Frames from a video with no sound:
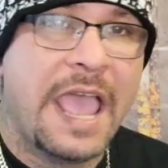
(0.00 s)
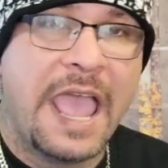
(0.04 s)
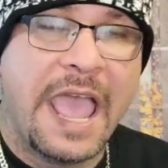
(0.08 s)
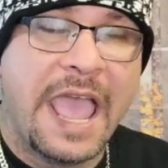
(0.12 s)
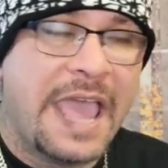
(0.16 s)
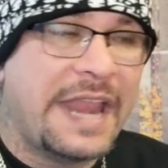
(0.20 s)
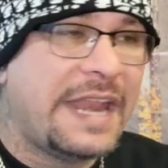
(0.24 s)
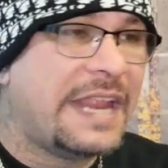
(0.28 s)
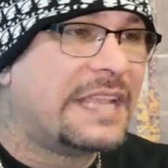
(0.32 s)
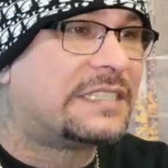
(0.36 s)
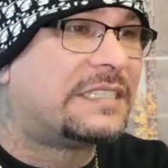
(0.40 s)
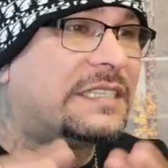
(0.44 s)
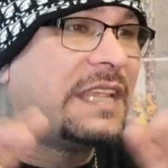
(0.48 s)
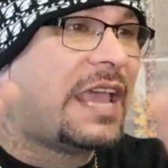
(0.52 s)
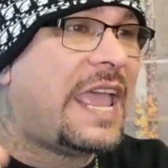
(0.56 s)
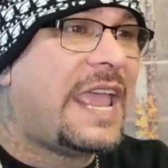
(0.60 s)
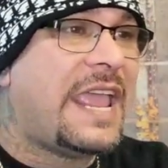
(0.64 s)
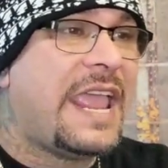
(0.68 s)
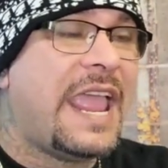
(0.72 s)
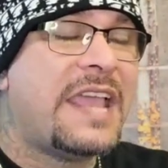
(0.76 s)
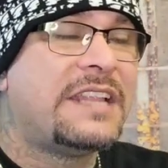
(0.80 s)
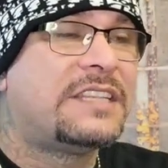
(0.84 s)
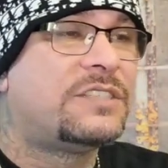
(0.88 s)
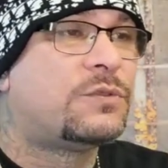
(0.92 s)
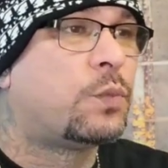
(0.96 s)
And it's,
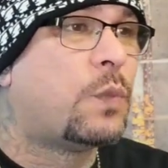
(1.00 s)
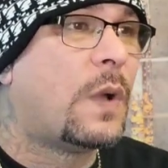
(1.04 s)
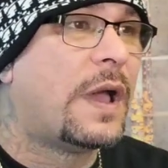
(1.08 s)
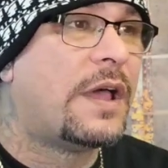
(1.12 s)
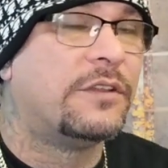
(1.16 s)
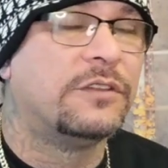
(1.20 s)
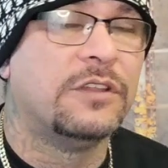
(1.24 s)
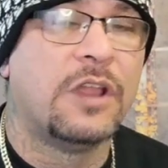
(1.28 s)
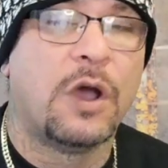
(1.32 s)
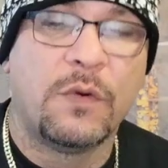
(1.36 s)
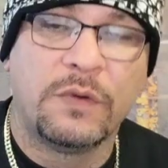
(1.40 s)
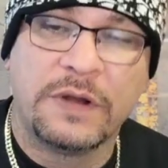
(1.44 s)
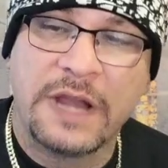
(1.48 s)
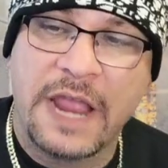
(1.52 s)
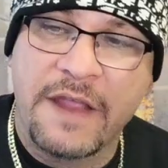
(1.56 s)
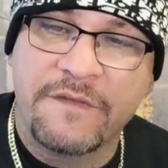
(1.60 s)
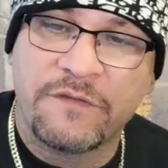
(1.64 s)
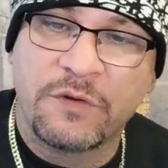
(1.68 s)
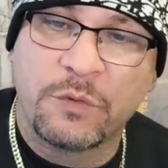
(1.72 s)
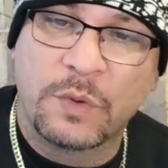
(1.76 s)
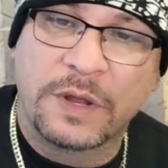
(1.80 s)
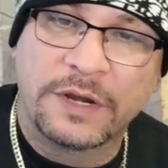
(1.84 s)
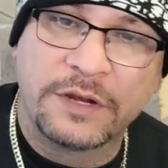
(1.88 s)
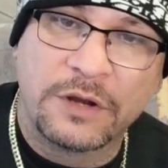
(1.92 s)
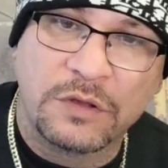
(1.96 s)
hey, it's well known.
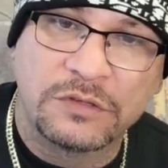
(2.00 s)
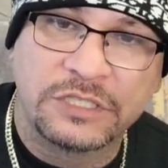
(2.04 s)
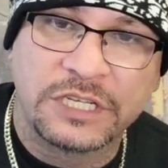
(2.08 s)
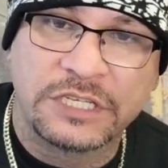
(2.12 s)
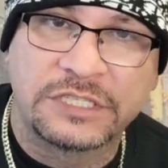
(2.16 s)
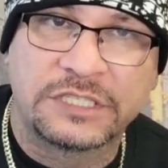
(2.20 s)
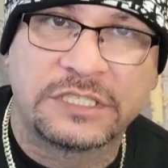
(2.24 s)
Everyone knows